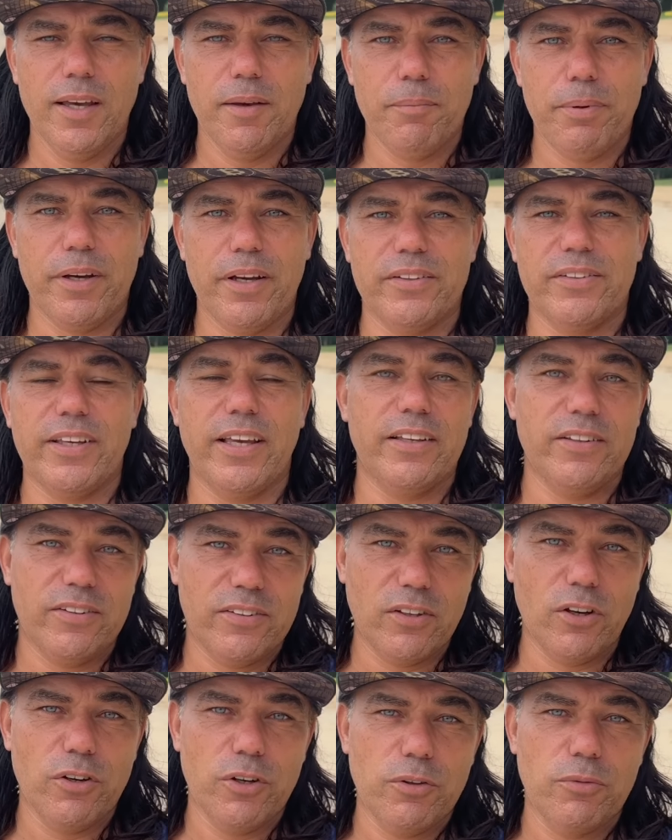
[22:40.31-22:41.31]
Because yes,
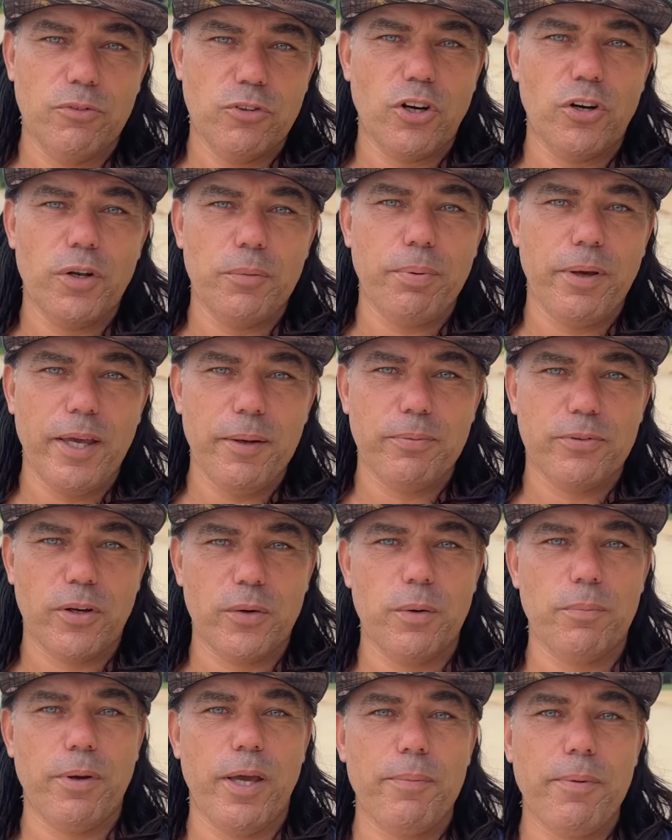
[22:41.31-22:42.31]
sorry babe,
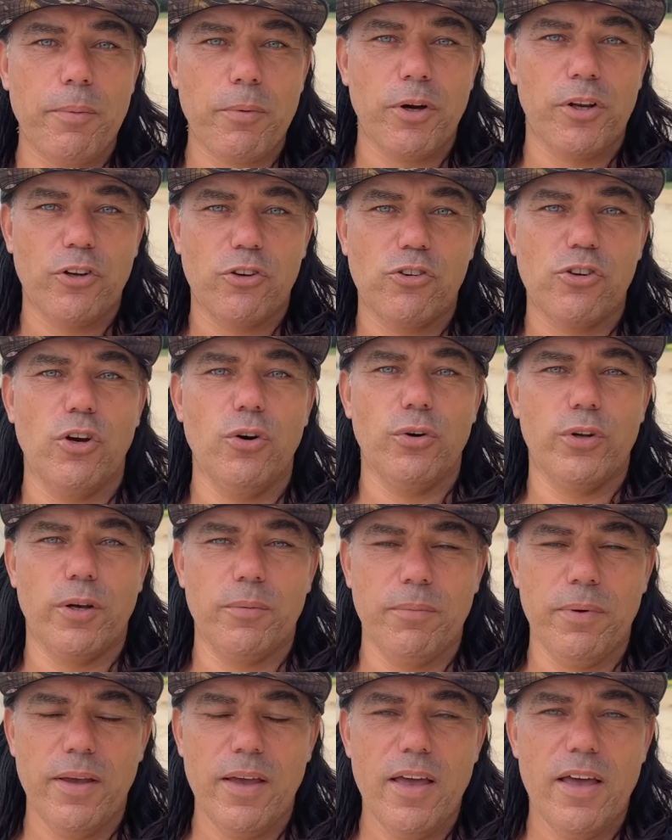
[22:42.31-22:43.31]
I'm gonna show
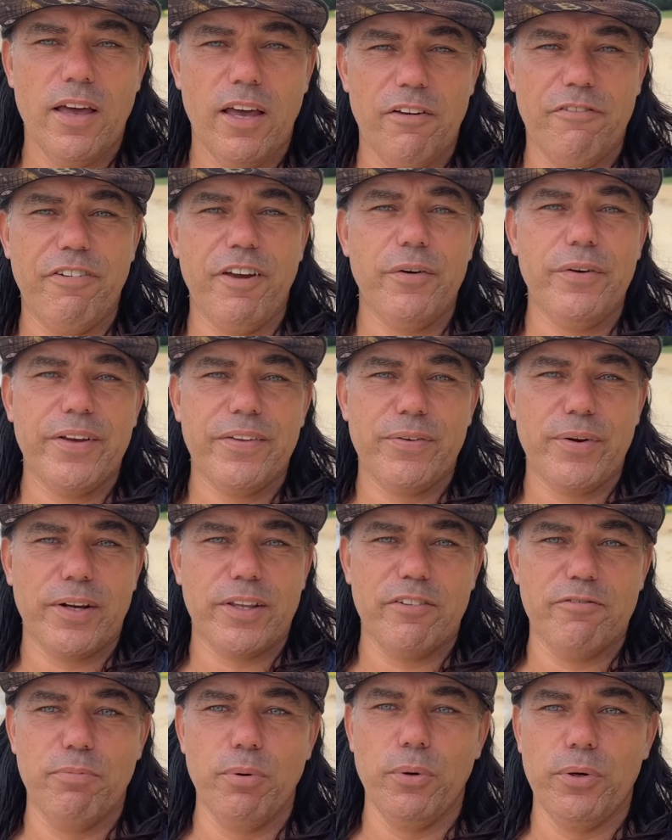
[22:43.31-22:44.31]
them a very
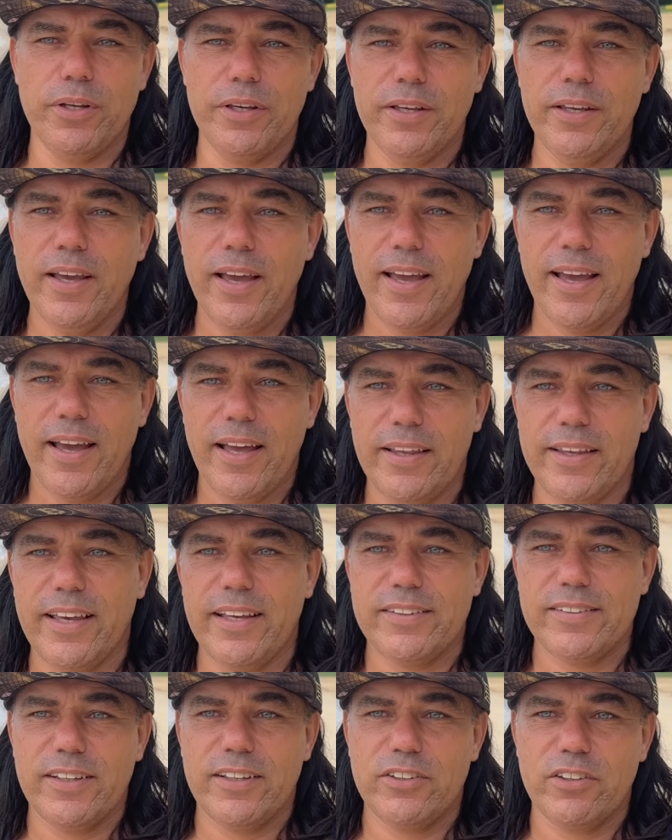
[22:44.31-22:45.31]
attractive booty. And
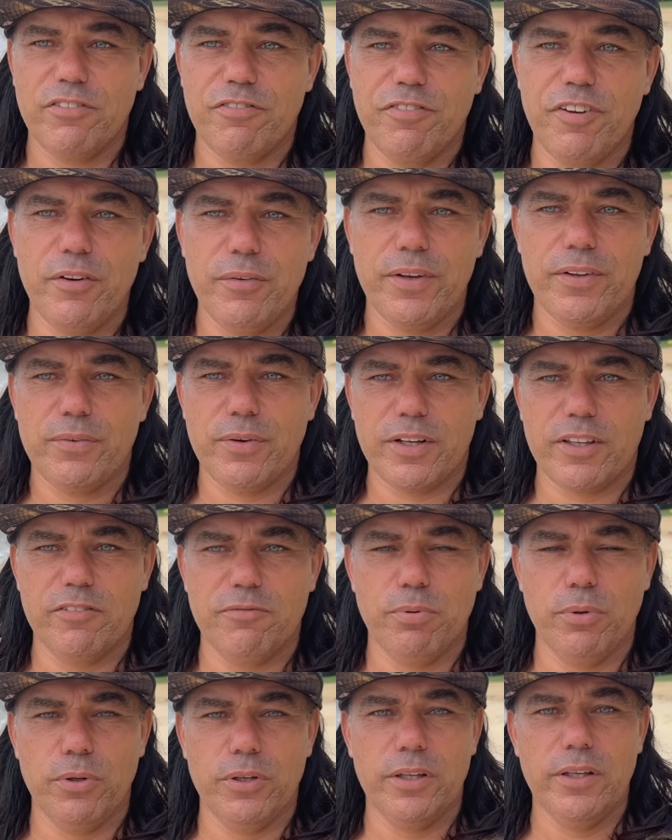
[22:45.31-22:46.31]
yes, it's a very
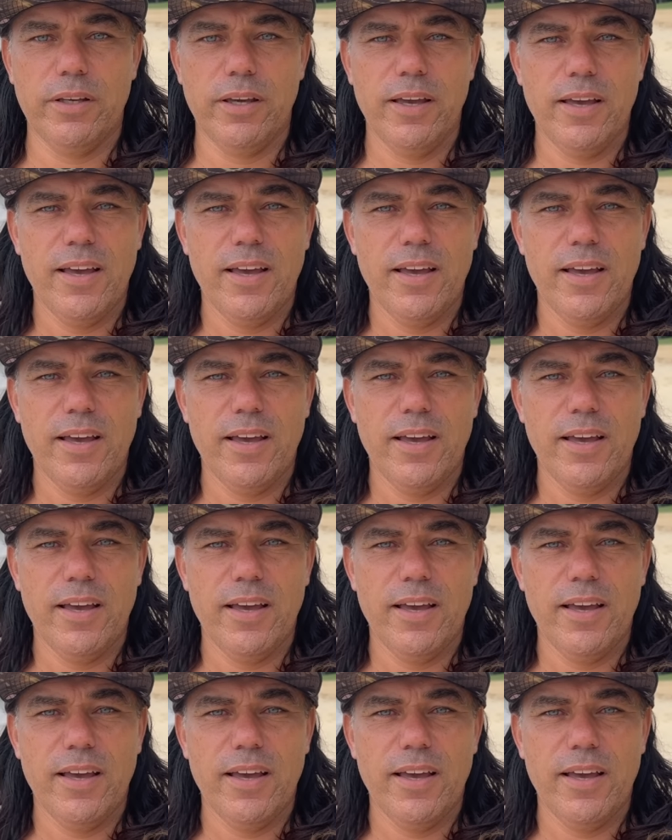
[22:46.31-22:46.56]
attractive booty.